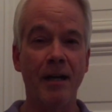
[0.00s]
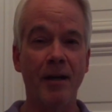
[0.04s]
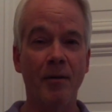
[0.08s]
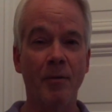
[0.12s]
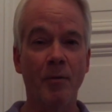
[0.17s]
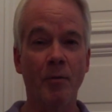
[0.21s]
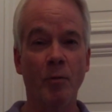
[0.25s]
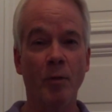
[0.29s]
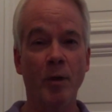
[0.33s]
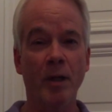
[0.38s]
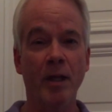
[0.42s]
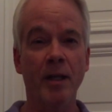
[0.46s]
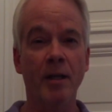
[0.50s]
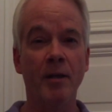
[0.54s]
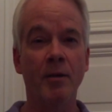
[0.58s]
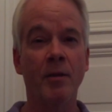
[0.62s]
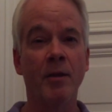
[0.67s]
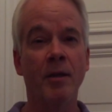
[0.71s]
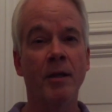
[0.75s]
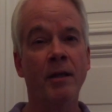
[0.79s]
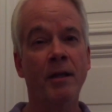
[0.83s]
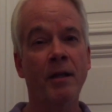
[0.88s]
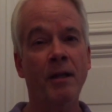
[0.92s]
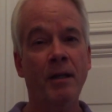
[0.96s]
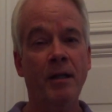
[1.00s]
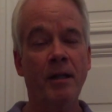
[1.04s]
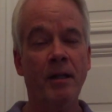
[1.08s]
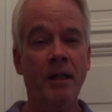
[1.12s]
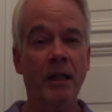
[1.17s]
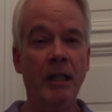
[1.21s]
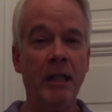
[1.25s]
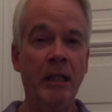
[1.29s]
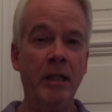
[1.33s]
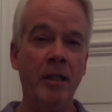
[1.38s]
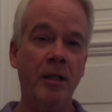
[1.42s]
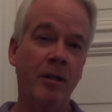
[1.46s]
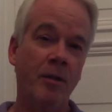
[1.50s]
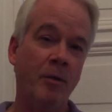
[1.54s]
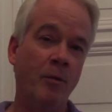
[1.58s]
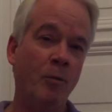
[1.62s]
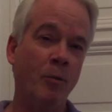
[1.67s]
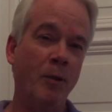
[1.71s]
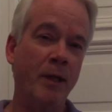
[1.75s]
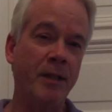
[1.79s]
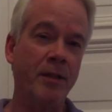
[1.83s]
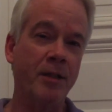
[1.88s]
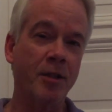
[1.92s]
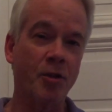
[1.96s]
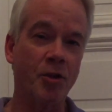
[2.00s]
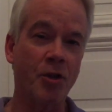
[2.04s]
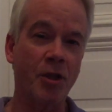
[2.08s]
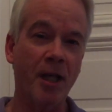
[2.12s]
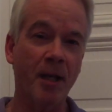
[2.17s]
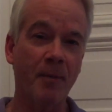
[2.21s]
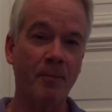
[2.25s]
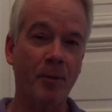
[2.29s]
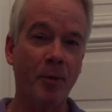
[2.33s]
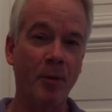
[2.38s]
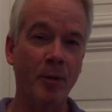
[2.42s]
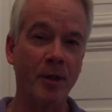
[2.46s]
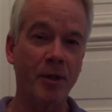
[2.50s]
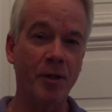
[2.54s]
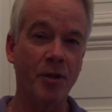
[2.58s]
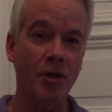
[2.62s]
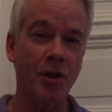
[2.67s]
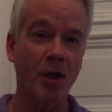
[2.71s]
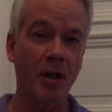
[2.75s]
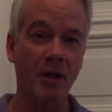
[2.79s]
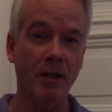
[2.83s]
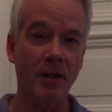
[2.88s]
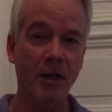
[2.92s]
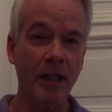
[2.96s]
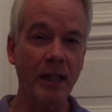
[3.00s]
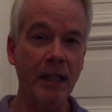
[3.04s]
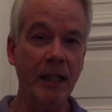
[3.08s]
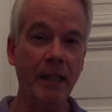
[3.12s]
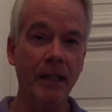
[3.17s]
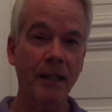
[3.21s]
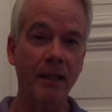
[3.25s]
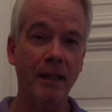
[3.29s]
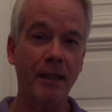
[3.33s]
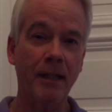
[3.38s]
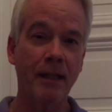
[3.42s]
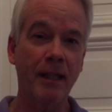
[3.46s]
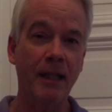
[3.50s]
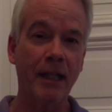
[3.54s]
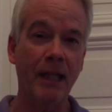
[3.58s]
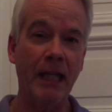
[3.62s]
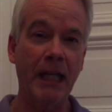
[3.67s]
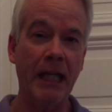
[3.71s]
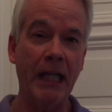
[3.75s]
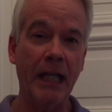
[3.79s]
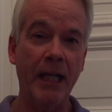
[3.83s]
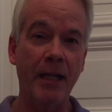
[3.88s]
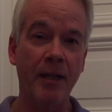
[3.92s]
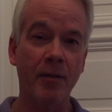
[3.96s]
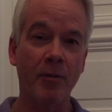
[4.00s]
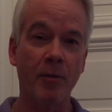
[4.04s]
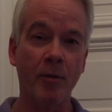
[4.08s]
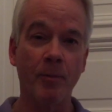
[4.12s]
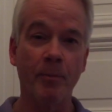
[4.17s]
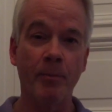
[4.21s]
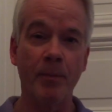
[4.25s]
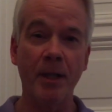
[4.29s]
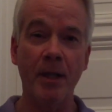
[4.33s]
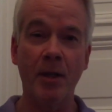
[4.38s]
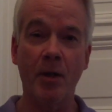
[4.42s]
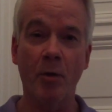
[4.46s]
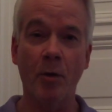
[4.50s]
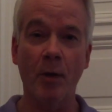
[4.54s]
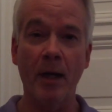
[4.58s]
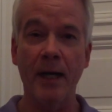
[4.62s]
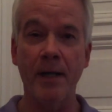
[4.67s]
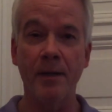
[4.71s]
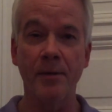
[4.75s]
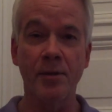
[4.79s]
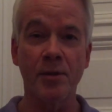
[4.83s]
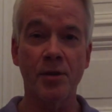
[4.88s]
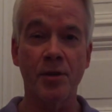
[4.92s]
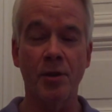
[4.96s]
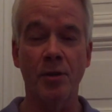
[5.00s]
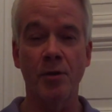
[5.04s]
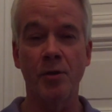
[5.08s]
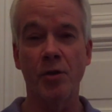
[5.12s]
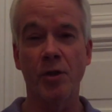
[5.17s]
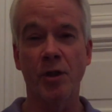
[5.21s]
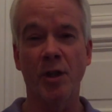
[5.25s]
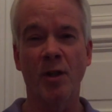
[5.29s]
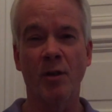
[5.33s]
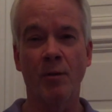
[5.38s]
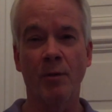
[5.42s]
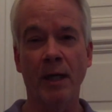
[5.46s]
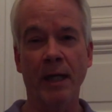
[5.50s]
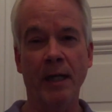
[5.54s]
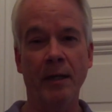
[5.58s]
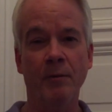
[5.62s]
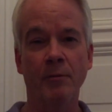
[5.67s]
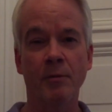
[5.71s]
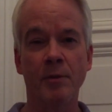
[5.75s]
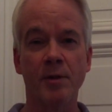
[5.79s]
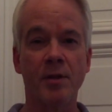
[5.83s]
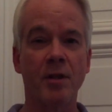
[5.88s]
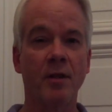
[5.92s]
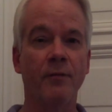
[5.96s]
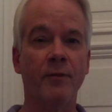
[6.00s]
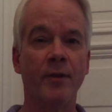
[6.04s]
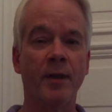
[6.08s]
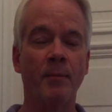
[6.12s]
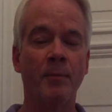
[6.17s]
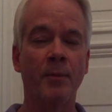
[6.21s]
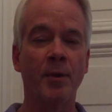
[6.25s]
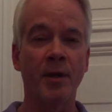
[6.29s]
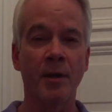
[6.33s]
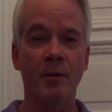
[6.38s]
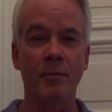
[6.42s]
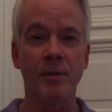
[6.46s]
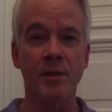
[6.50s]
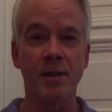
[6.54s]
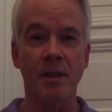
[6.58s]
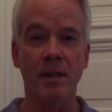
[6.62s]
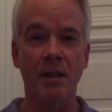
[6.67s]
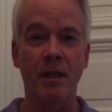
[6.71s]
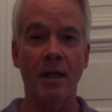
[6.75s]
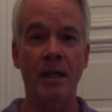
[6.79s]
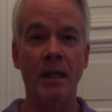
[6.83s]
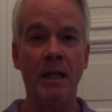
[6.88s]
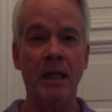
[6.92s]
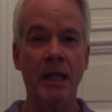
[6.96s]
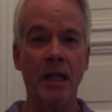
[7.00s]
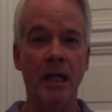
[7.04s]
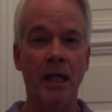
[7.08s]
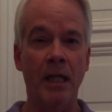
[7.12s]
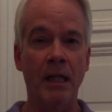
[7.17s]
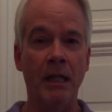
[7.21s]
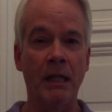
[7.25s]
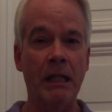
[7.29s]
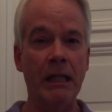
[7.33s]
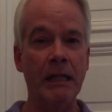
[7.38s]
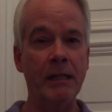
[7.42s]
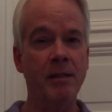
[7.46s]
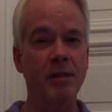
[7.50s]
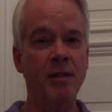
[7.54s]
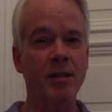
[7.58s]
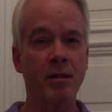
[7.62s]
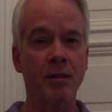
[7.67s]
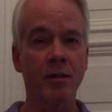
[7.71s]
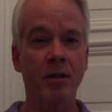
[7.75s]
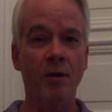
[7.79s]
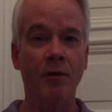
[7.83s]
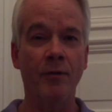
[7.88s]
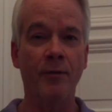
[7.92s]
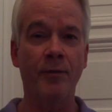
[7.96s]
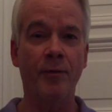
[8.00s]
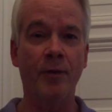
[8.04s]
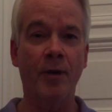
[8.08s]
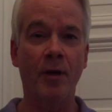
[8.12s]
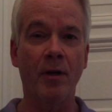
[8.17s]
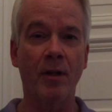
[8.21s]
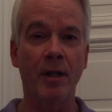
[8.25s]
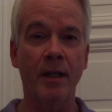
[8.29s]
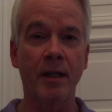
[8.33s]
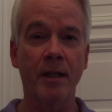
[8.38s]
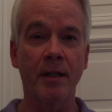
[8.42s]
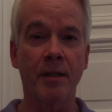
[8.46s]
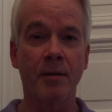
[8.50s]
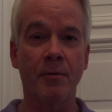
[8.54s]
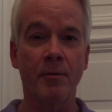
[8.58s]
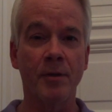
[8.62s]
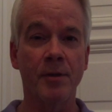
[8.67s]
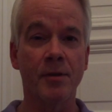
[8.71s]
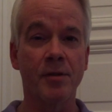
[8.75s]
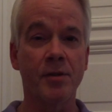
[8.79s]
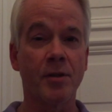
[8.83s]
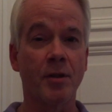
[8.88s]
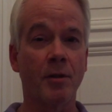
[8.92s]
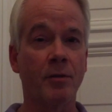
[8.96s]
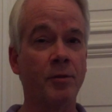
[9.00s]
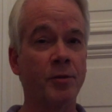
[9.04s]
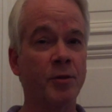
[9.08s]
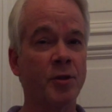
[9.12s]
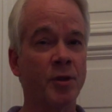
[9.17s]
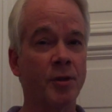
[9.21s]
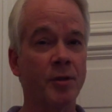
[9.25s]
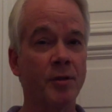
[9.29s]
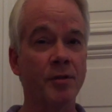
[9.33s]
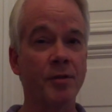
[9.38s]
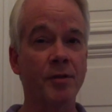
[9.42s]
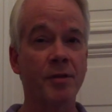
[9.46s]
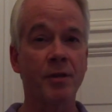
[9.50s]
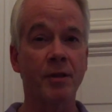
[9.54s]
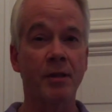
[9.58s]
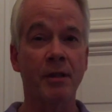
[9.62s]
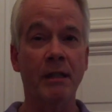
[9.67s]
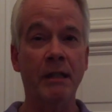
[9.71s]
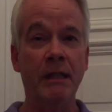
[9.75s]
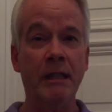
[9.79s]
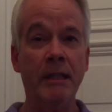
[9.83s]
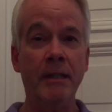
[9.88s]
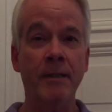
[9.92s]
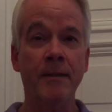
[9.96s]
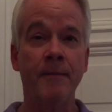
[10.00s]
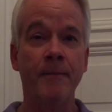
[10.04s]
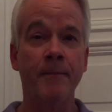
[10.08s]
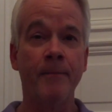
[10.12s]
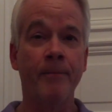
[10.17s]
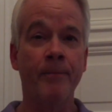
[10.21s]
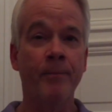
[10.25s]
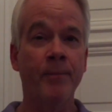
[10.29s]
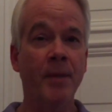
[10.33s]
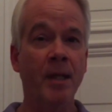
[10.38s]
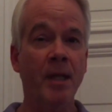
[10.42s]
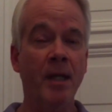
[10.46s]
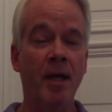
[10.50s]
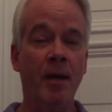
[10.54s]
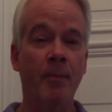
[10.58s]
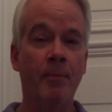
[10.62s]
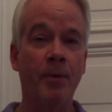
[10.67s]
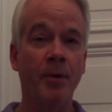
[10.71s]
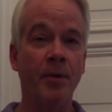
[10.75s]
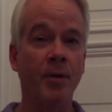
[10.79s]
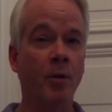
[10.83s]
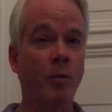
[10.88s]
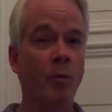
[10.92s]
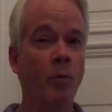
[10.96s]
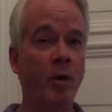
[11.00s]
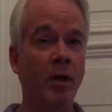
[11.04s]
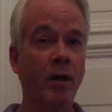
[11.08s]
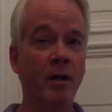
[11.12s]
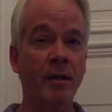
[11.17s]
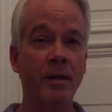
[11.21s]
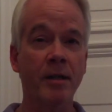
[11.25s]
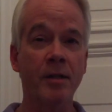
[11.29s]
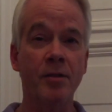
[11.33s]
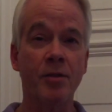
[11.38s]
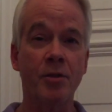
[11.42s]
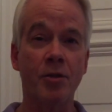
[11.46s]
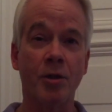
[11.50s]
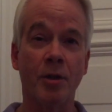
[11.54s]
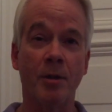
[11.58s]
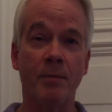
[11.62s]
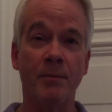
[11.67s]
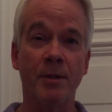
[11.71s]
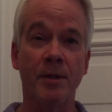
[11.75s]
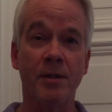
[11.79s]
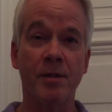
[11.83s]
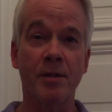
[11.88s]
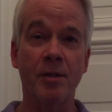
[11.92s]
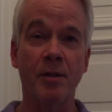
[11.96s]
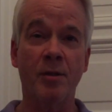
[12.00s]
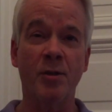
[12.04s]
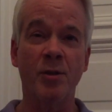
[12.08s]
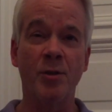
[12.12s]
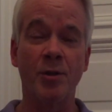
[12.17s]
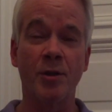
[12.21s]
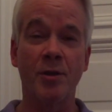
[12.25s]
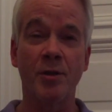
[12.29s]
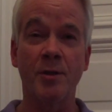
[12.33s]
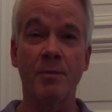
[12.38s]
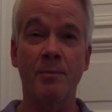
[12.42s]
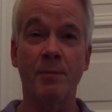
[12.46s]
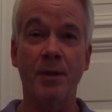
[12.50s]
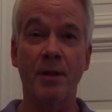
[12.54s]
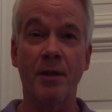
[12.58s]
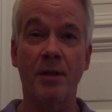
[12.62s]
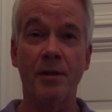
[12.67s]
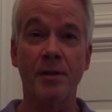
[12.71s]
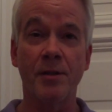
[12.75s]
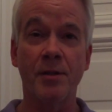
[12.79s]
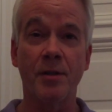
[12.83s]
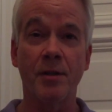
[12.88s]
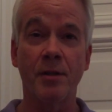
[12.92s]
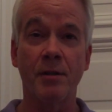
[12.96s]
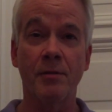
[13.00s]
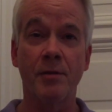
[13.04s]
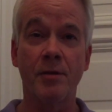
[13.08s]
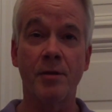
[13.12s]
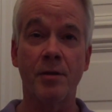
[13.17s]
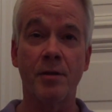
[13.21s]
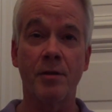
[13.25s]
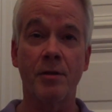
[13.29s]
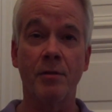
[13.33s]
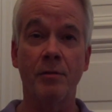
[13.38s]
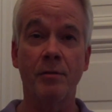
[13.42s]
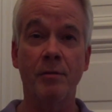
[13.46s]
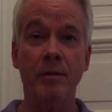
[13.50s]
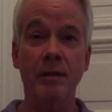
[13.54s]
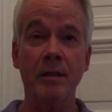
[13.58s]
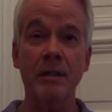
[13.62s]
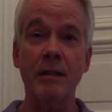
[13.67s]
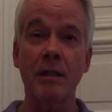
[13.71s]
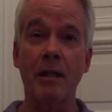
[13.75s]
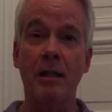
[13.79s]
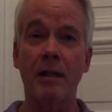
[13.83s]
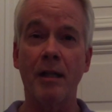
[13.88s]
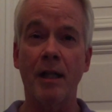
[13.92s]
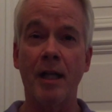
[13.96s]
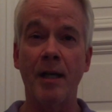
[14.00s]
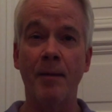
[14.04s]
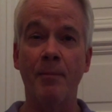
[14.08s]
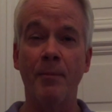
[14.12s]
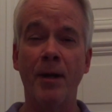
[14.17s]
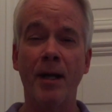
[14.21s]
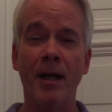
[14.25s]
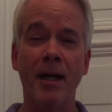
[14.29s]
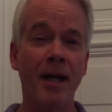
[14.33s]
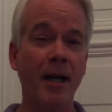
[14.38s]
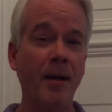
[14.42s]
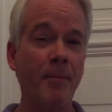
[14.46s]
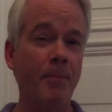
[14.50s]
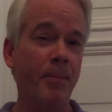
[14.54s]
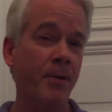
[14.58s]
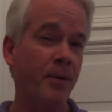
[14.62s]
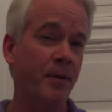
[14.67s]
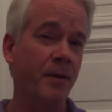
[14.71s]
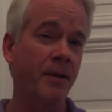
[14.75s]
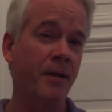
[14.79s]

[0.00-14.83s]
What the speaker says: We went to Checkpoint Charlie, and there were big crowds surging around. It was November. There was a light snow falling. There were soldiers up on the wall, East German soldiers, but also students climbing up